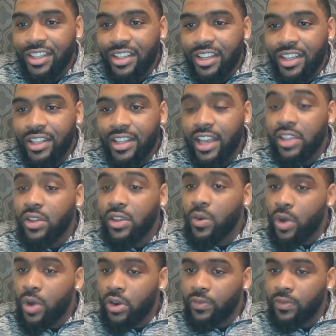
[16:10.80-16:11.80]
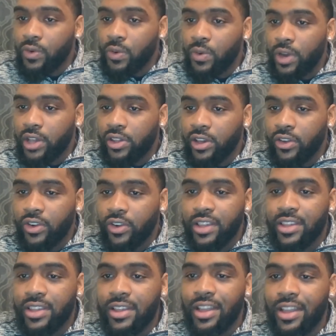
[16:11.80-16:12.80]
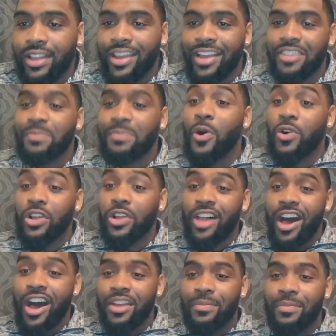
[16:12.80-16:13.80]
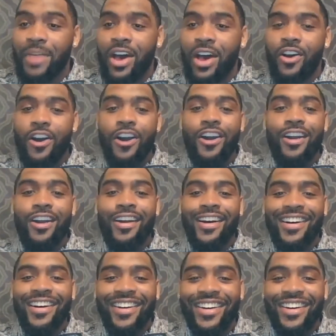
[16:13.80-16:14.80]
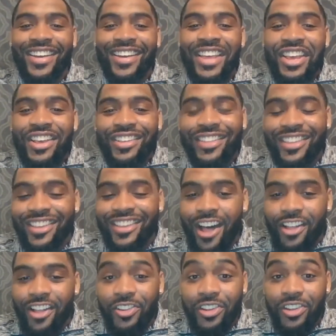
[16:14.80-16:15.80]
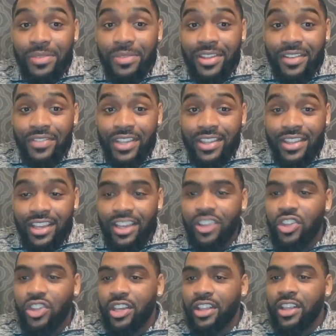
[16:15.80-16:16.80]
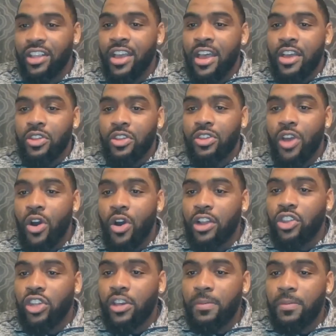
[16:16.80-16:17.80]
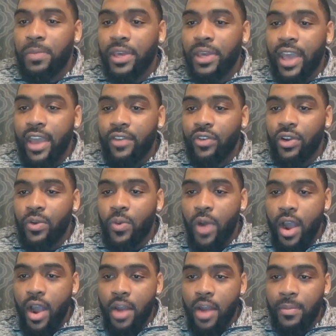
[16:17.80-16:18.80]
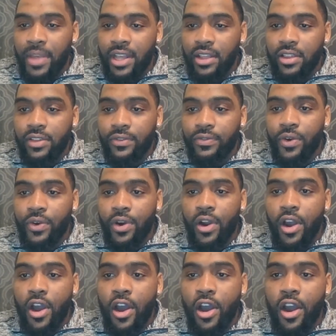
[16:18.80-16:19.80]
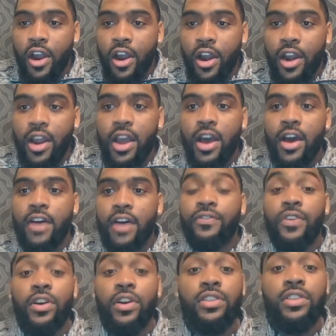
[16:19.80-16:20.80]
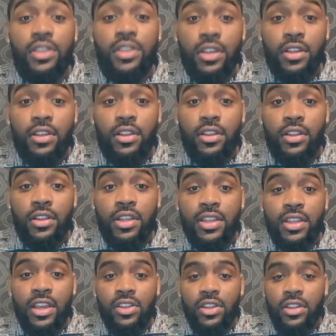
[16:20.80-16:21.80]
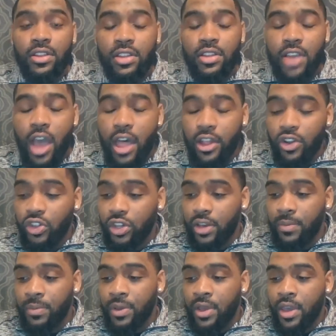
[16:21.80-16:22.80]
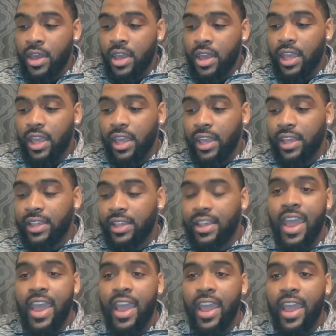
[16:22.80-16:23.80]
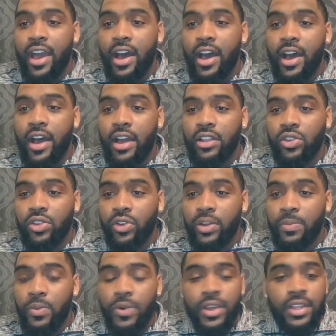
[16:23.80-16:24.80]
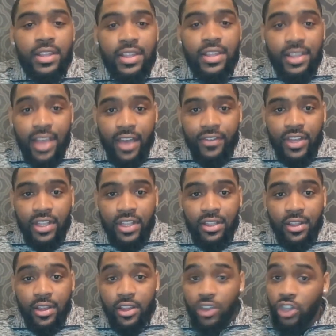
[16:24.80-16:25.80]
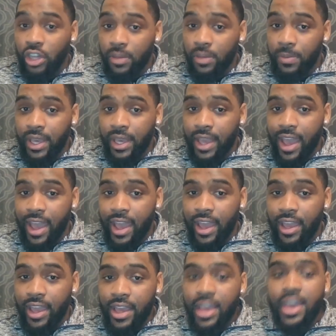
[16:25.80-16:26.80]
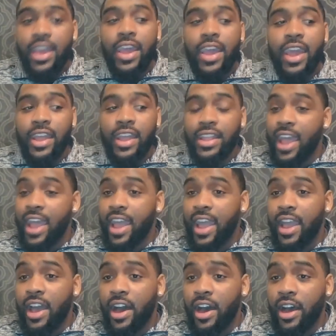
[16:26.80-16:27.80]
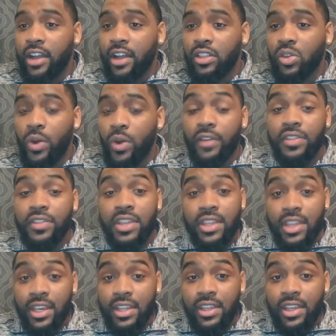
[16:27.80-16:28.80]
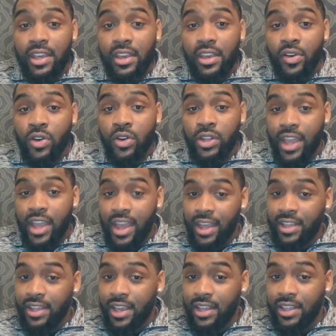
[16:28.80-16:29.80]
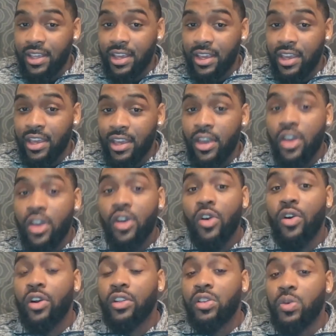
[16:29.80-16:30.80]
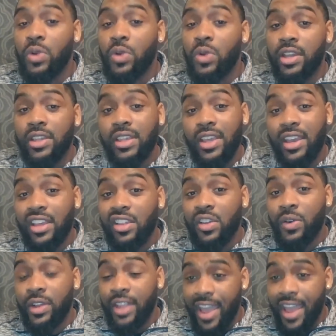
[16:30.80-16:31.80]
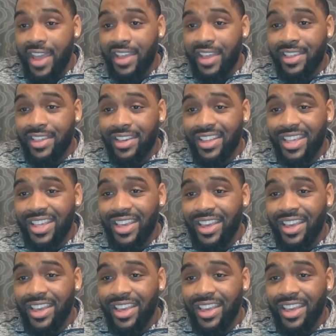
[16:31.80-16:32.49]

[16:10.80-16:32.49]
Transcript: That's a wonderful question, Christina. I spoke a lot about our scholarships of distinction. So our GPA requirements for our first distinction scholarship is a 3.7 GPA and a 1260 on the SAT or a 26 on the ACT.